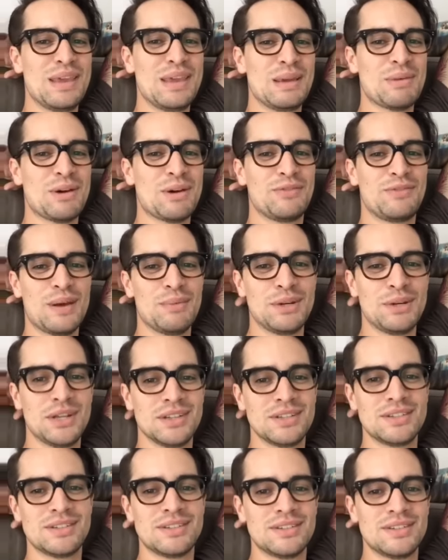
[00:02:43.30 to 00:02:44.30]
do you think about
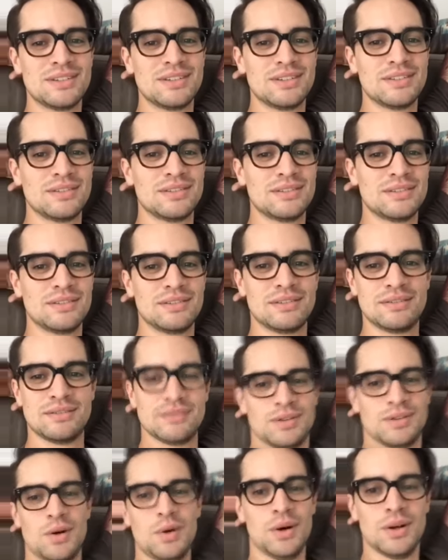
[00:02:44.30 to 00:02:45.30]
feminists?
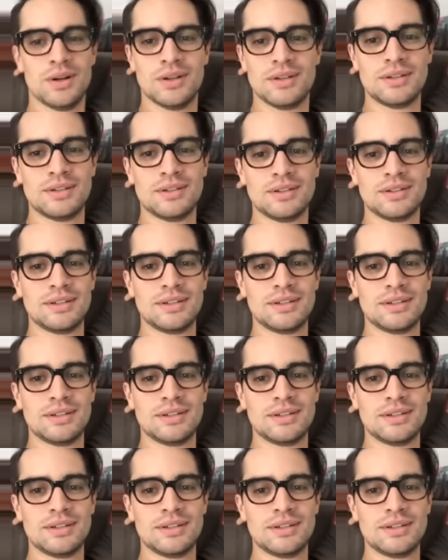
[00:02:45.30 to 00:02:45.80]
Cool.